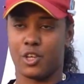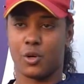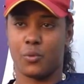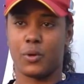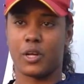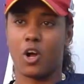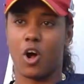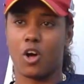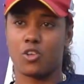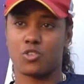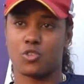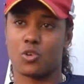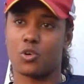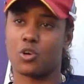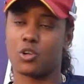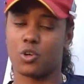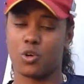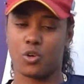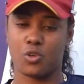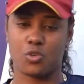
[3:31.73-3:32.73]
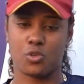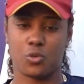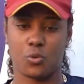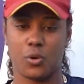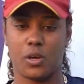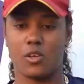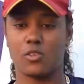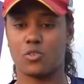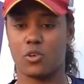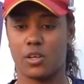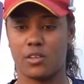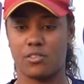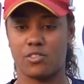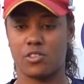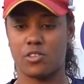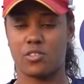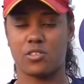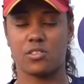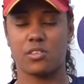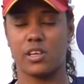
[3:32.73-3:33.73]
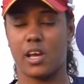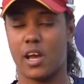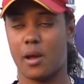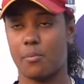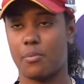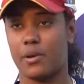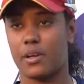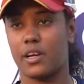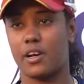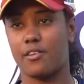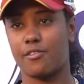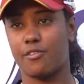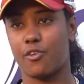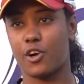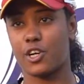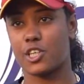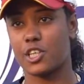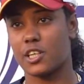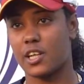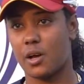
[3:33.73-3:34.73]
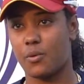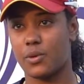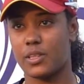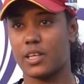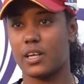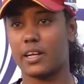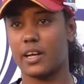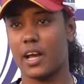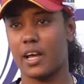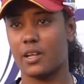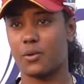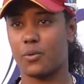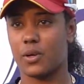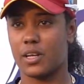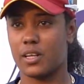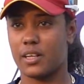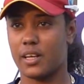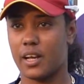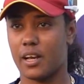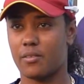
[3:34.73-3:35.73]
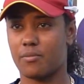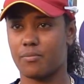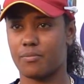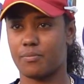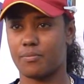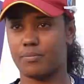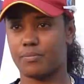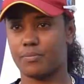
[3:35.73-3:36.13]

we got so close to it. So pretty unfortunate that we didn't get the win in the end.